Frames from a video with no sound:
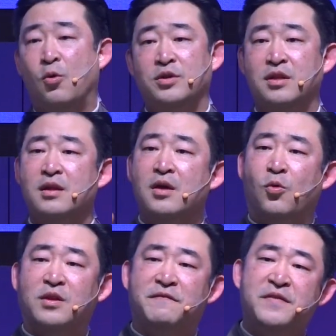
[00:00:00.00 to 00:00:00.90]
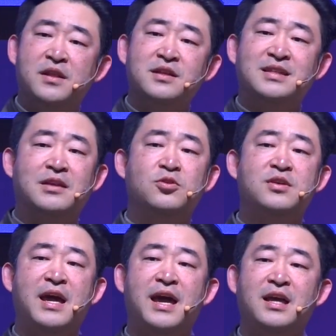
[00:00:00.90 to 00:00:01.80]
or the feelings that you
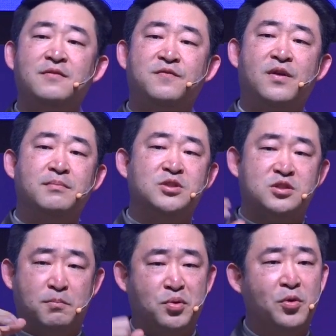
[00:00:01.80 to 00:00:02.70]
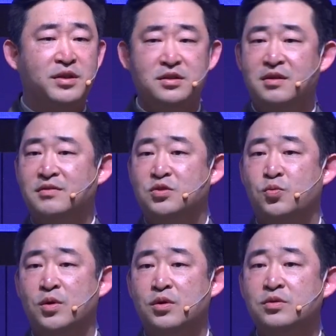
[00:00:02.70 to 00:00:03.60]
gain from just the brokenness of this
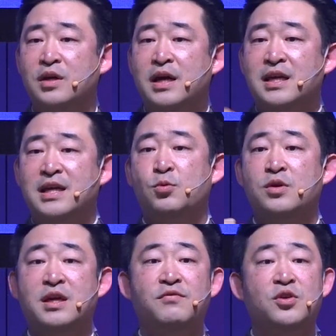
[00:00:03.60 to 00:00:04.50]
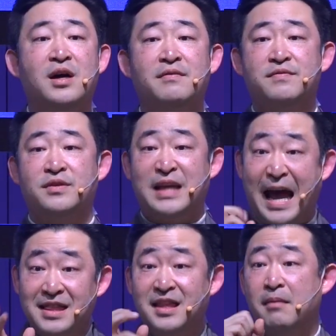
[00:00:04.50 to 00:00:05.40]
world, he will give you comfort
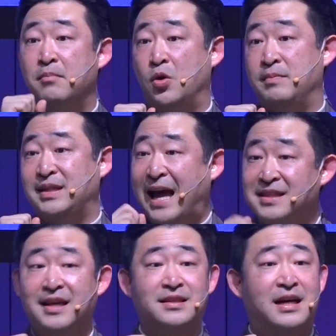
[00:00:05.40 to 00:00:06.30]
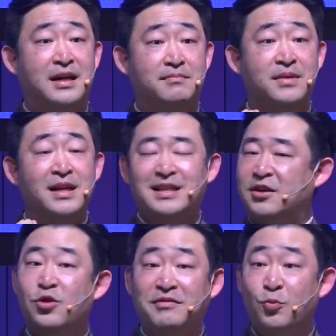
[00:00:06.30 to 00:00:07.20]
at that moment, at that time. That
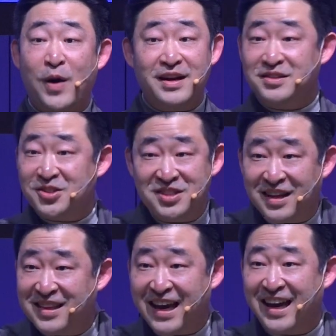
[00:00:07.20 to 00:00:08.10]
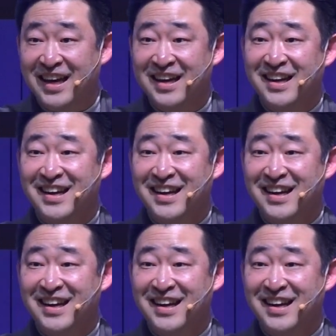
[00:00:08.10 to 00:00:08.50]
you don't have to wait until Sunday,